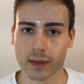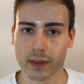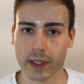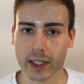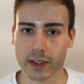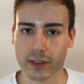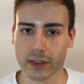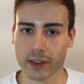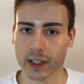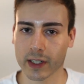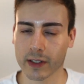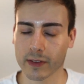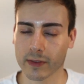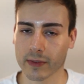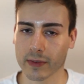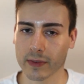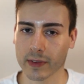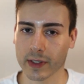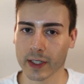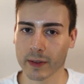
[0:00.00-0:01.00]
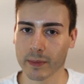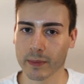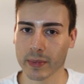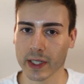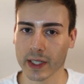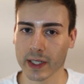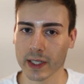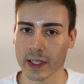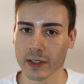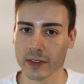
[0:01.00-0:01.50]
Instead of it
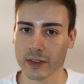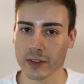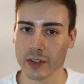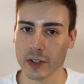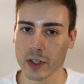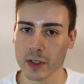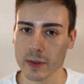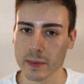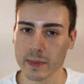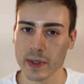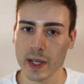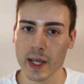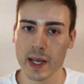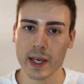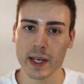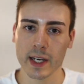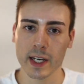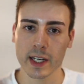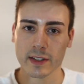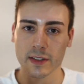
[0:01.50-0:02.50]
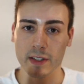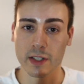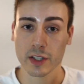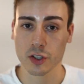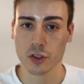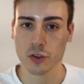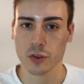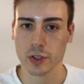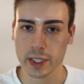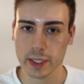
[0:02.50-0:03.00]
being in a serum, it's in a
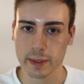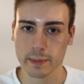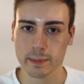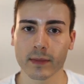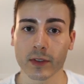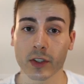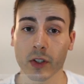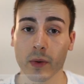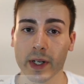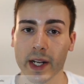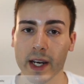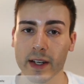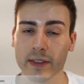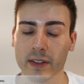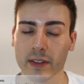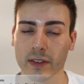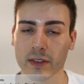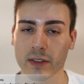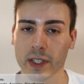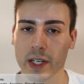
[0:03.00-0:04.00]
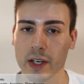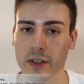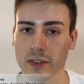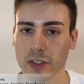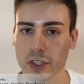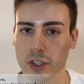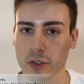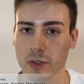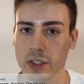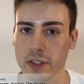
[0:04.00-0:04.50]
cream. So it has the snail
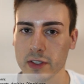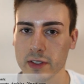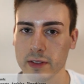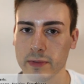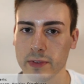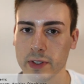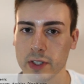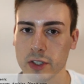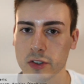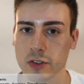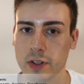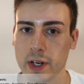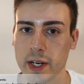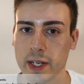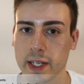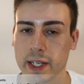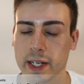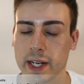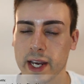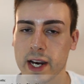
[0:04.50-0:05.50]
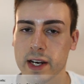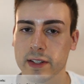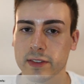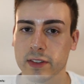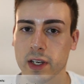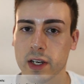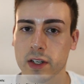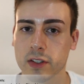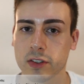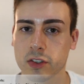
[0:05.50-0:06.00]
secretion filtrate, it
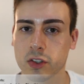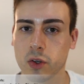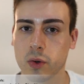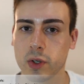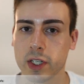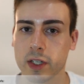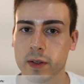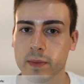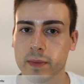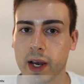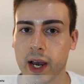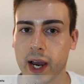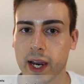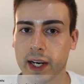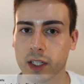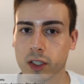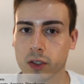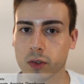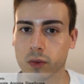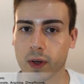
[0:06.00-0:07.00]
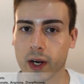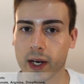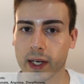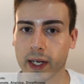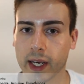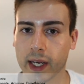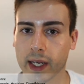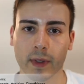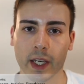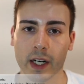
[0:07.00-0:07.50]
has sodium
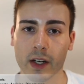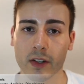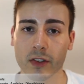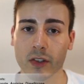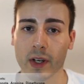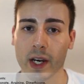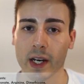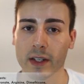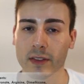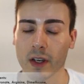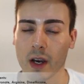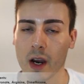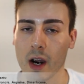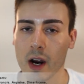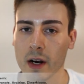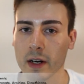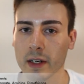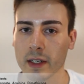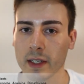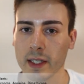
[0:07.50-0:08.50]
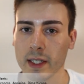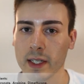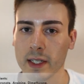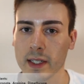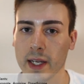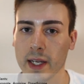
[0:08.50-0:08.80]
hyaluronate, it also has arginine